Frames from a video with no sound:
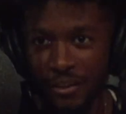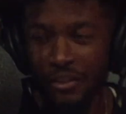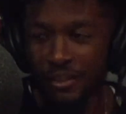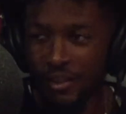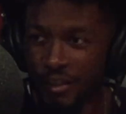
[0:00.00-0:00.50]
your
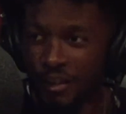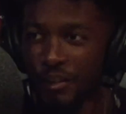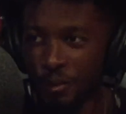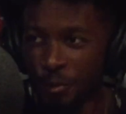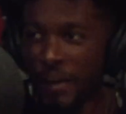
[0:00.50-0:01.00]
body
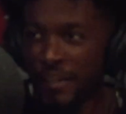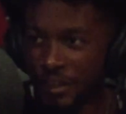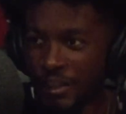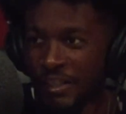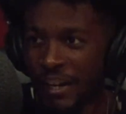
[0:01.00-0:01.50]
is
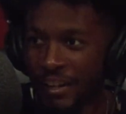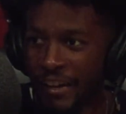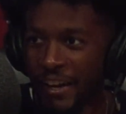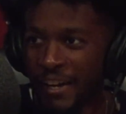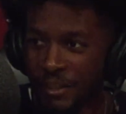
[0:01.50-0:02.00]
literally
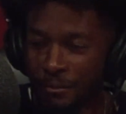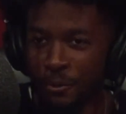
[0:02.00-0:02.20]
like a drug.